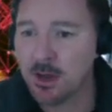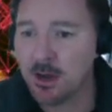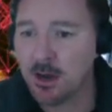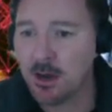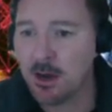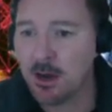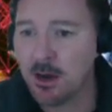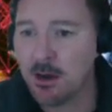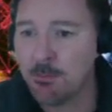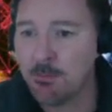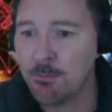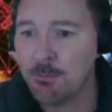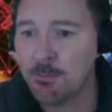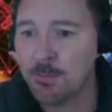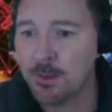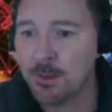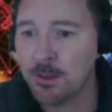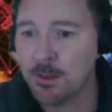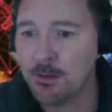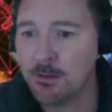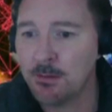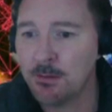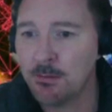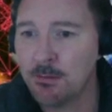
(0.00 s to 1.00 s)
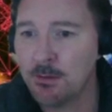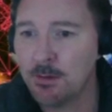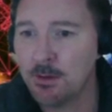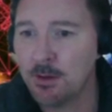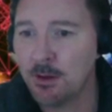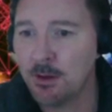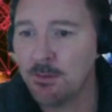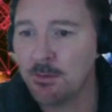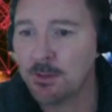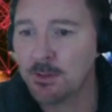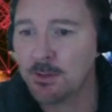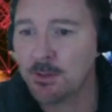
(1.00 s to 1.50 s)

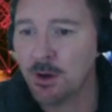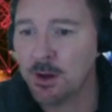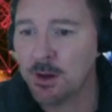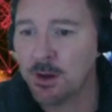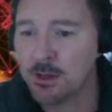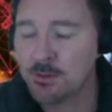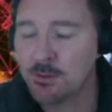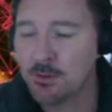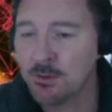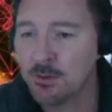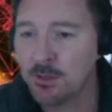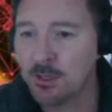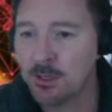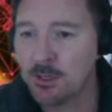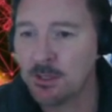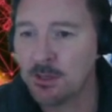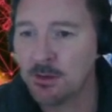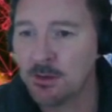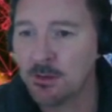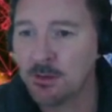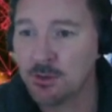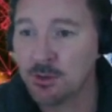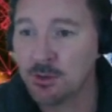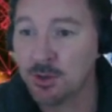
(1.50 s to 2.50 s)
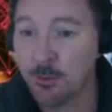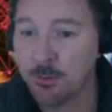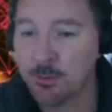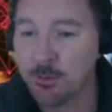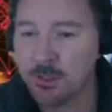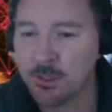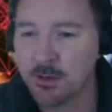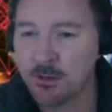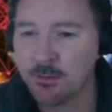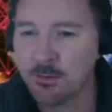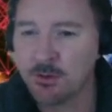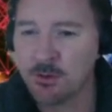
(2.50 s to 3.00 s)
The Tigers really did a good job
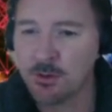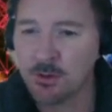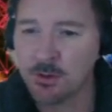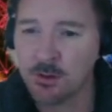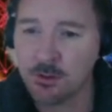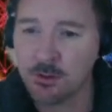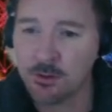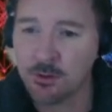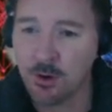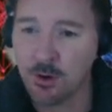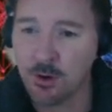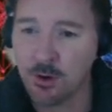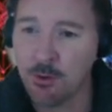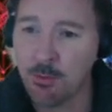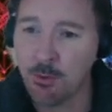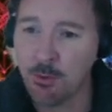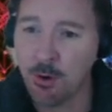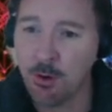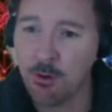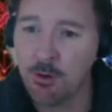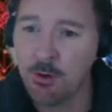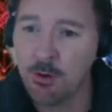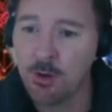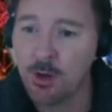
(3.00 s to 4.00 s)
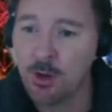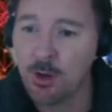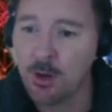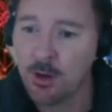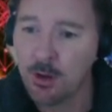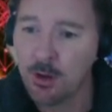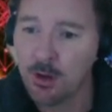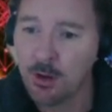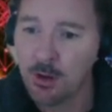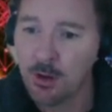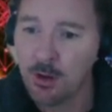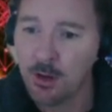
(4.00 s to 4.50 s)
to control the ball
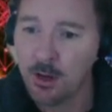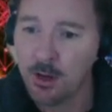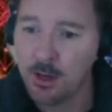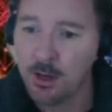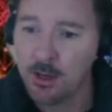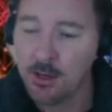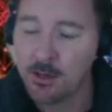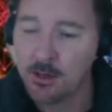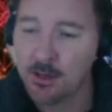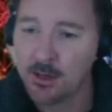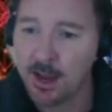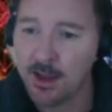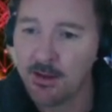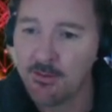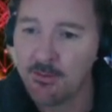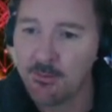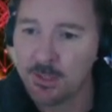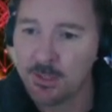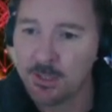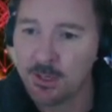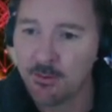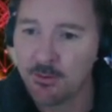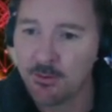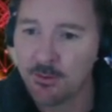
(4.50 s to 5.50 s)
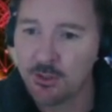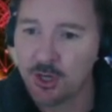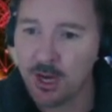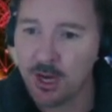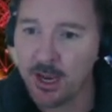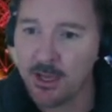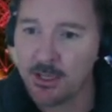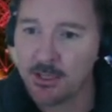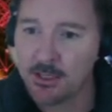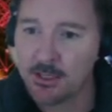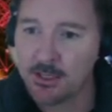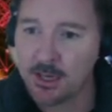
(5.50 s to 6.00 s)
and gave himself a
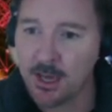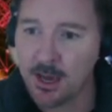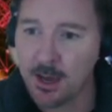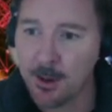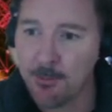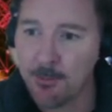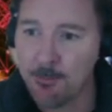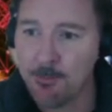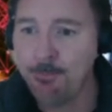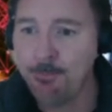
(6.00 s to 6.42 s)
chance. The